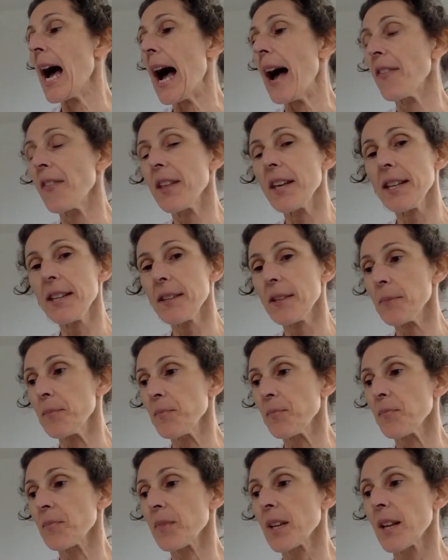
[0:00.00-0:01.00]
And
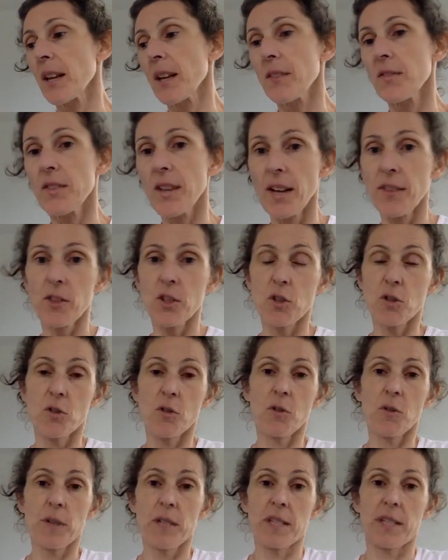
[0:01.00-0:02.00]
then the
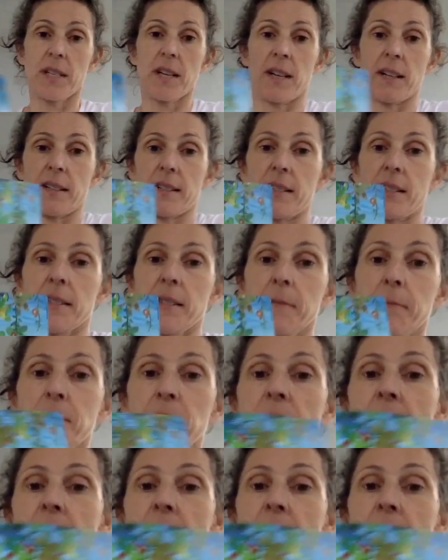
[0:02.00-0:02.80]
story starts.